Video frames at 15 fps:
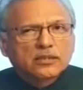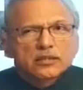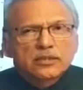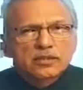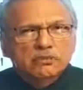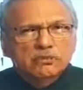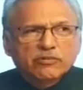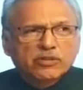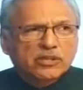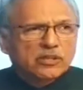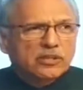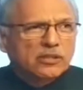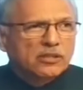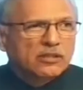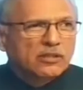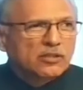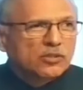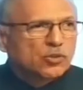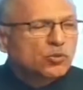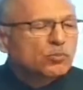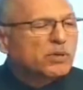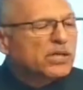a living,
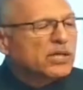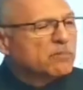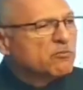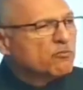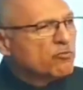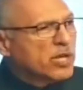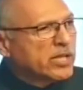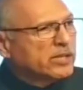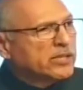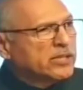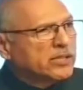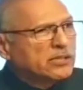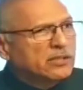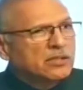to become wealthy,